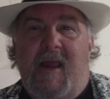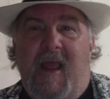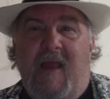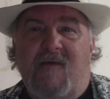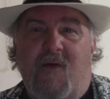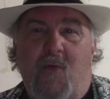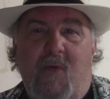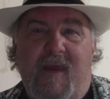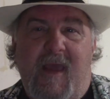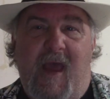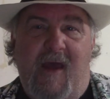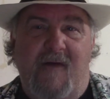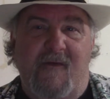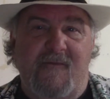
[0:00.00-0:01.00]
And so we
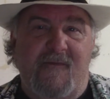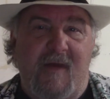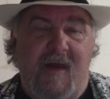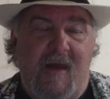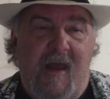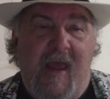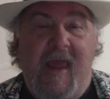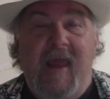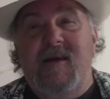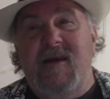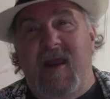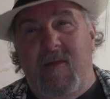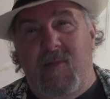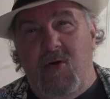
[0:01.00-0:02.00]
have a
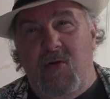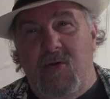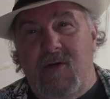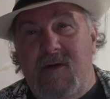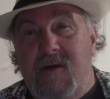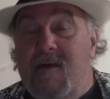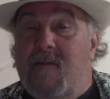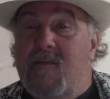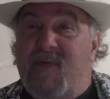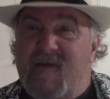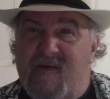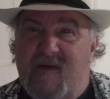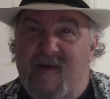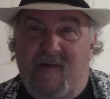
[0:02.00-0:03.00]
neighborhood
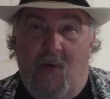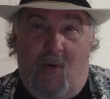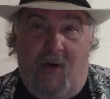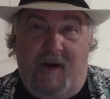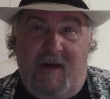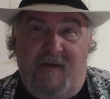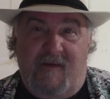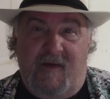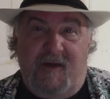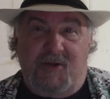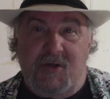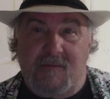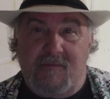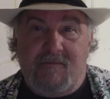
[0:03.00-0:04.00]
business
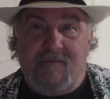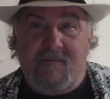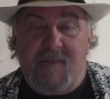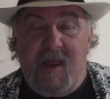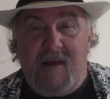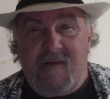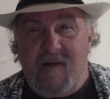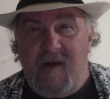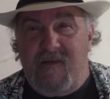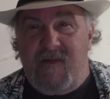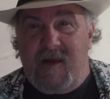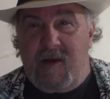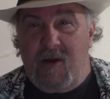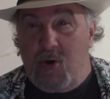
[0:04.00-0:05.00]
organization. That's, I
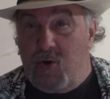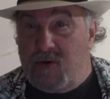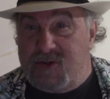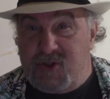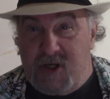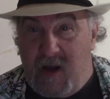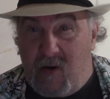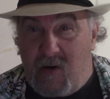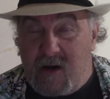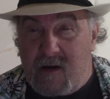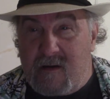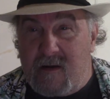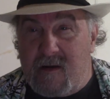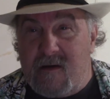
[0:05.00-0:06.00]
think, a good
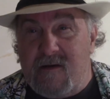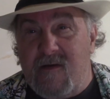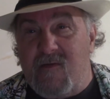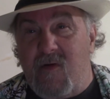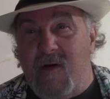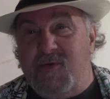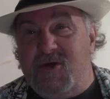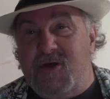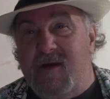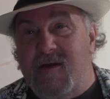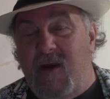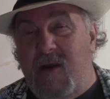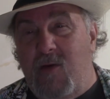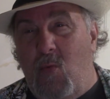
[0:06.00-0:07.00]
generic
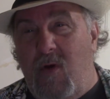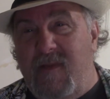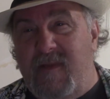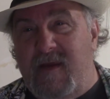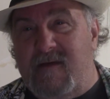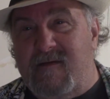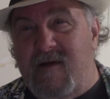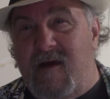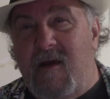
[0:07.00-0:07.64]
description and one that